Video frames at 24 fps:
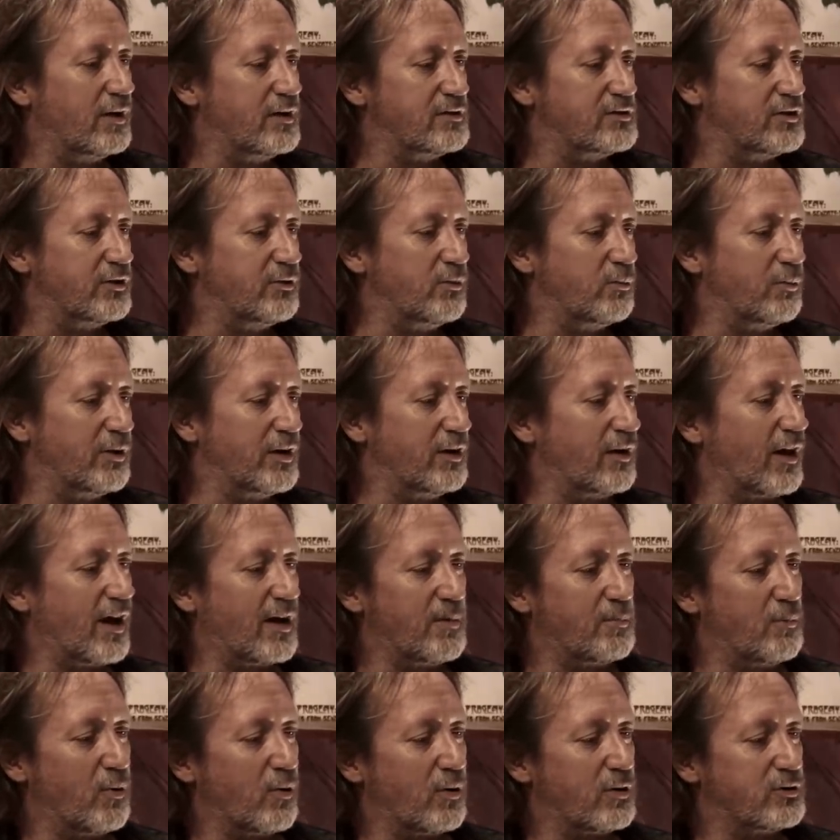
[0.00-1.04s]
is you read a lot
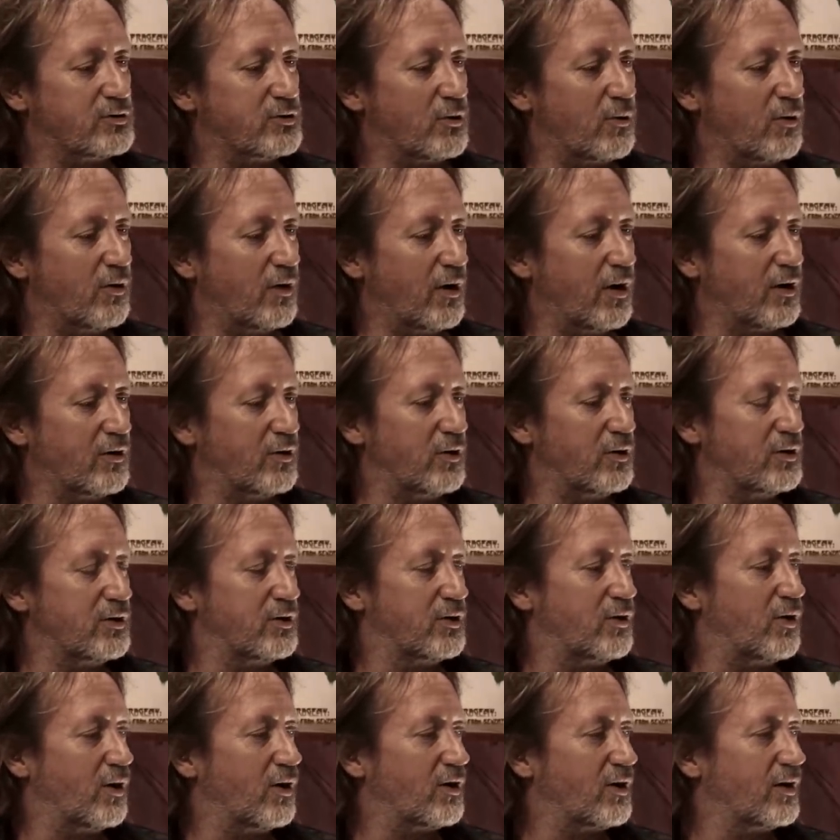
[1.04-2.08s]
of books, or a good
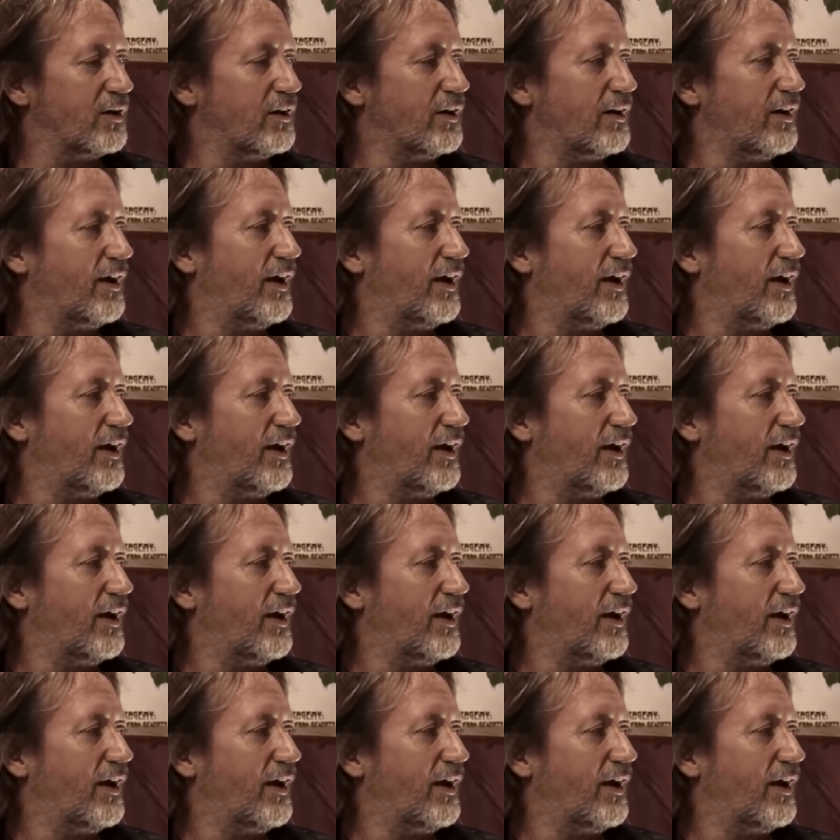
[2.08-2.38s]
cook